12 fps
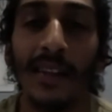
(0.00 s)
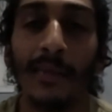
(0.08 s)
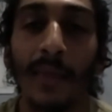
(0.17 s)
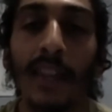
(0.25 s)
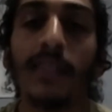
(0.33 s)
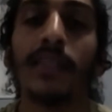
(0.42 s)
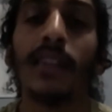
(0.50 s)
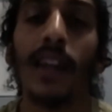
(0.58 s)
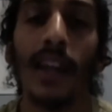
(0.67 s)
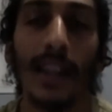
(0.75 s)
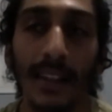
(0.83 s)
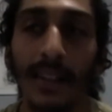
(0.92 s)

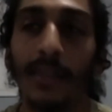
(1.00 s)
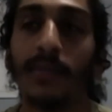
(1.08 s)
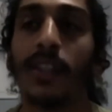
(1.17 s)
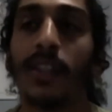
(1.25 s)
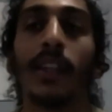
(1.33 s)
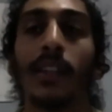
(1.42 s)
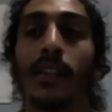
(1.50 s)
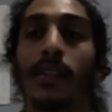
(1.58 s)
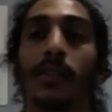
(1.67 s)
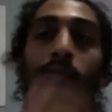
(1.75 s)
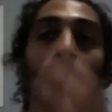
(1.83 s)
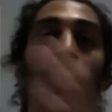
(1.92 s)
Exactly. JKD
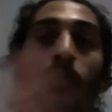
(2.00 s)
is more